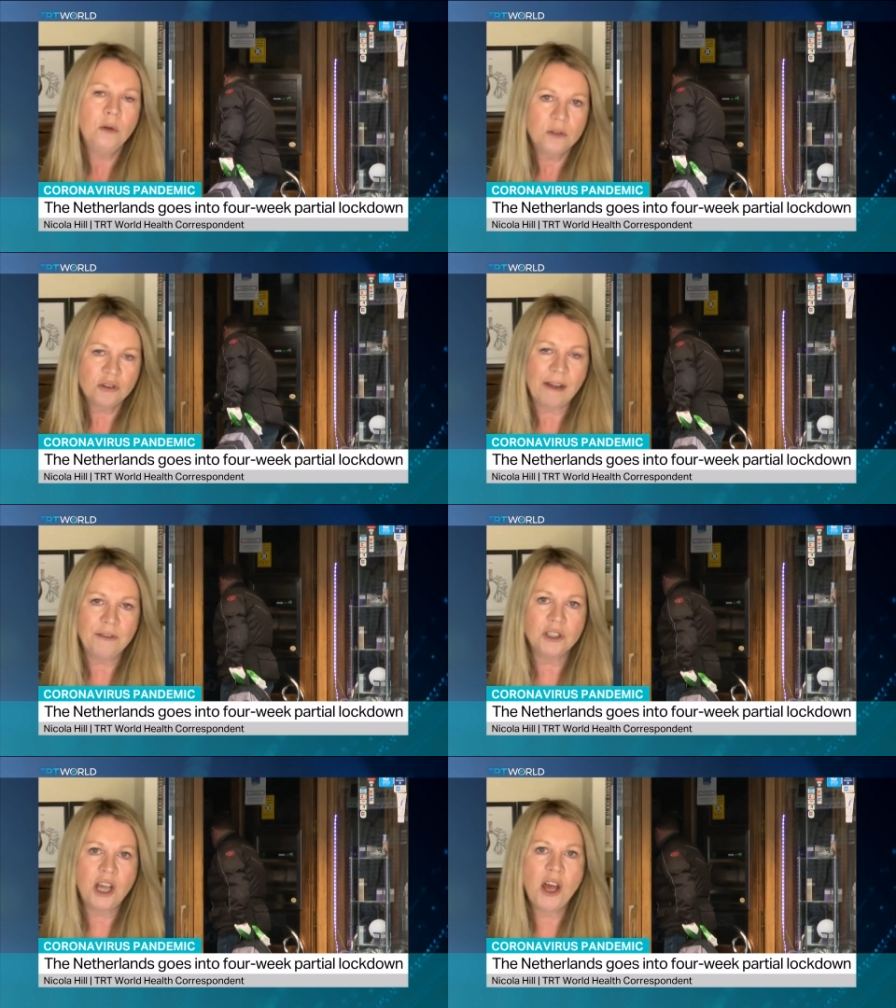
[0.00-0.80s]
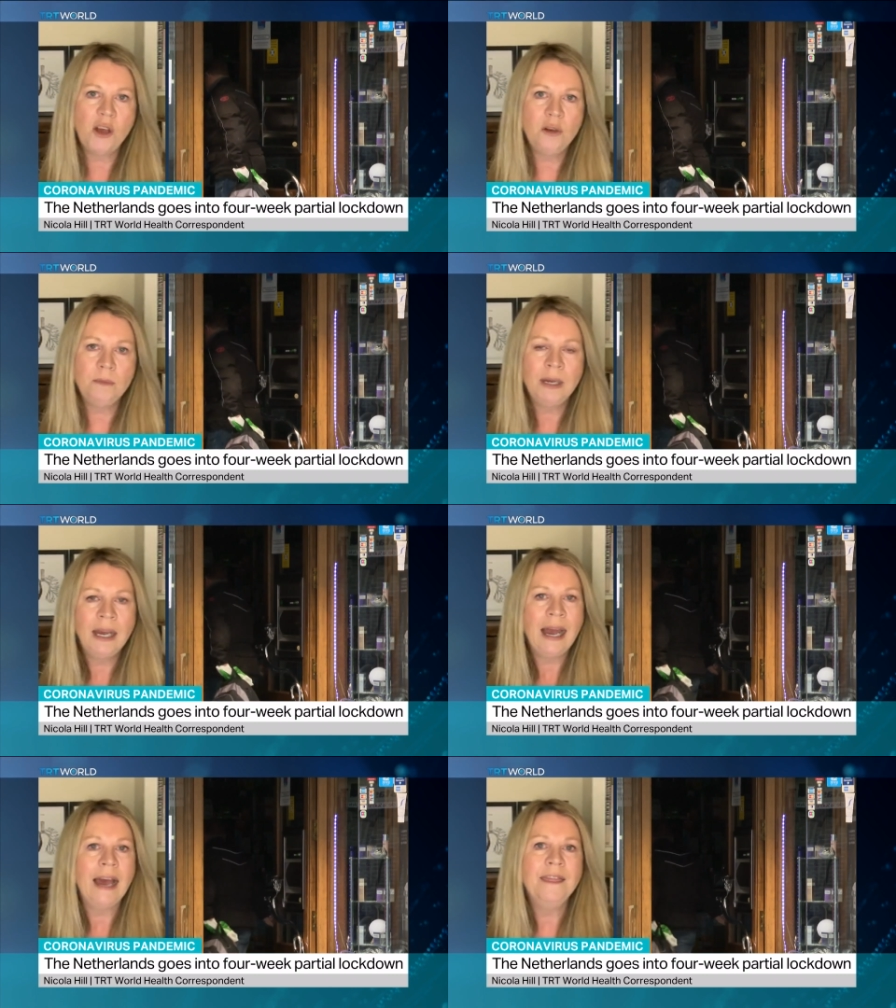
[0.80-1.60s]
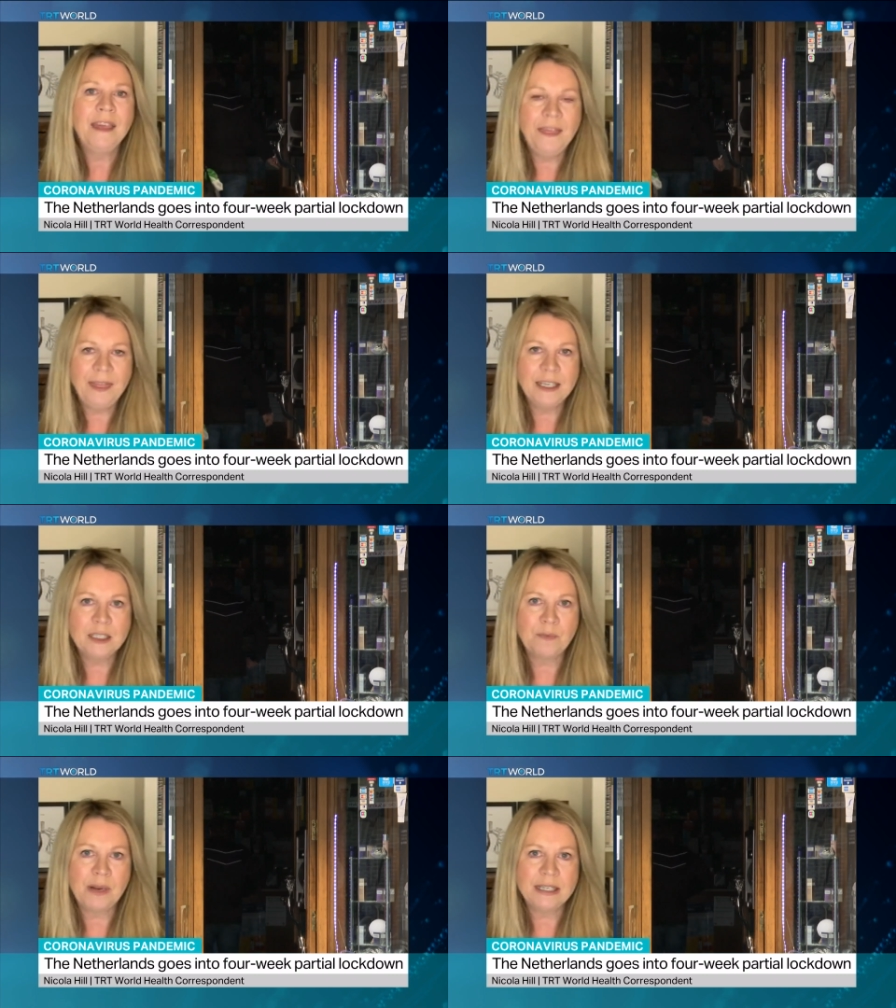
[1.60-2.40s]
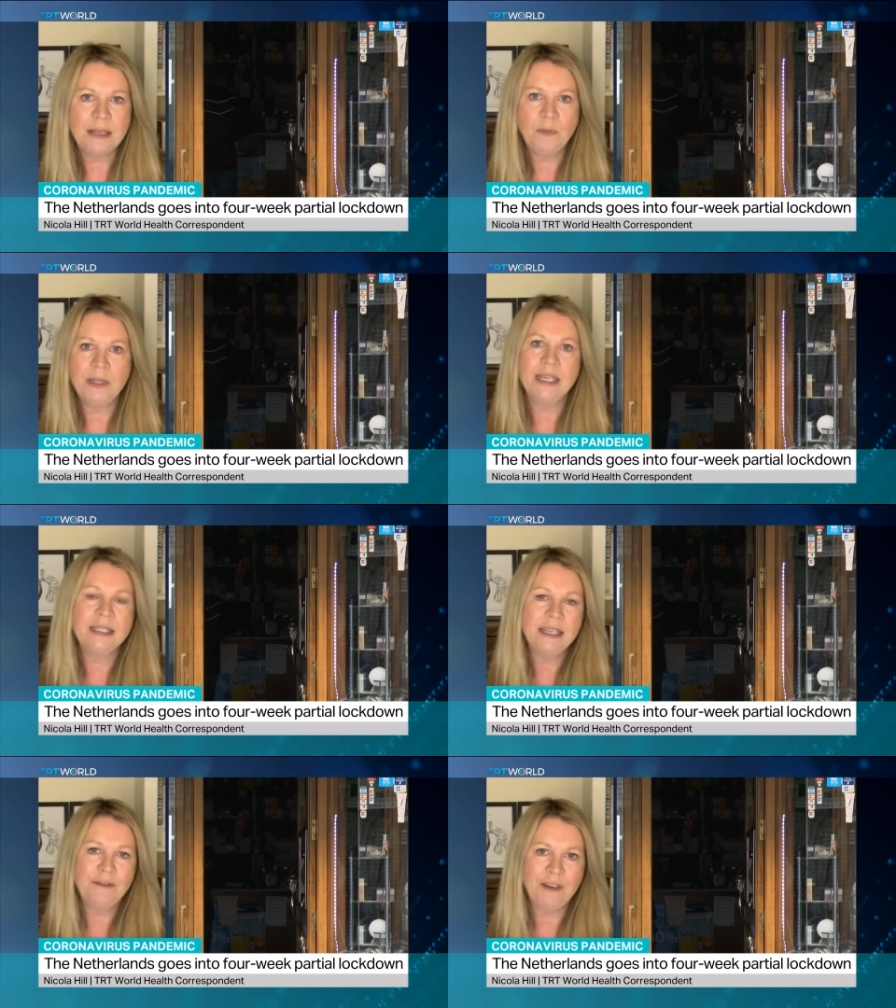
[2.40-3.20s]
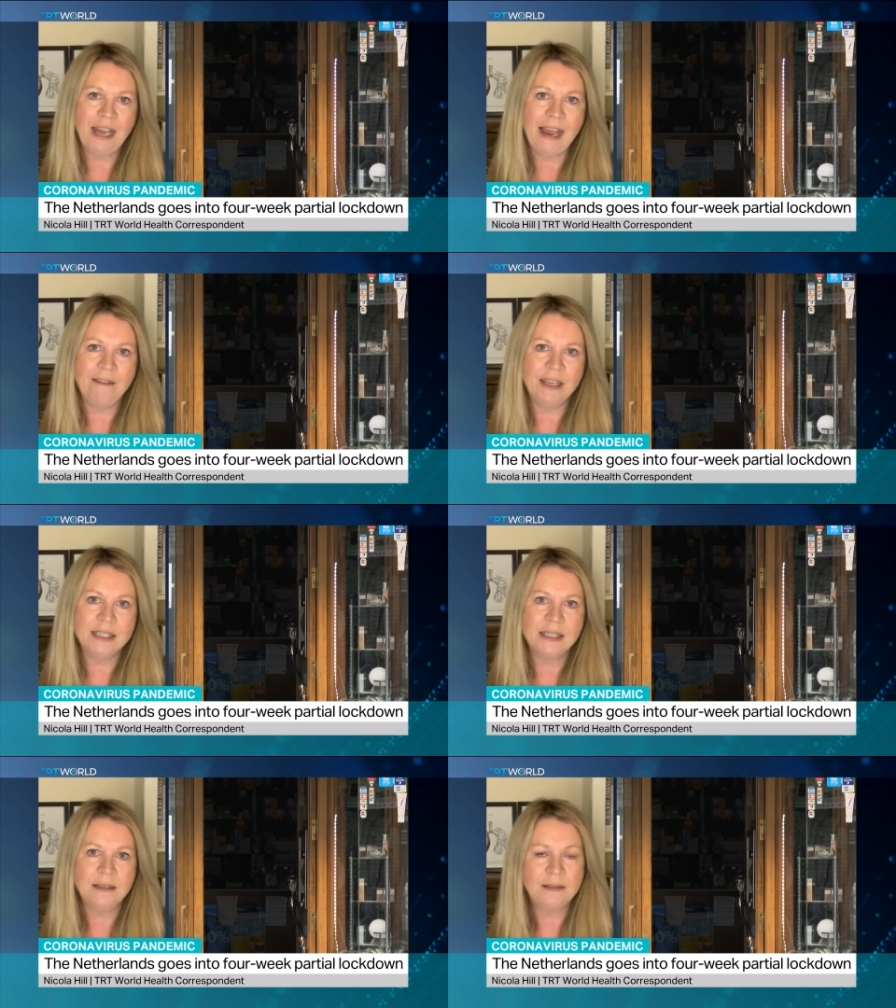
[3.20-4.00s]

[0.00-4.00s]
travelled home and then they spread it within different areas, and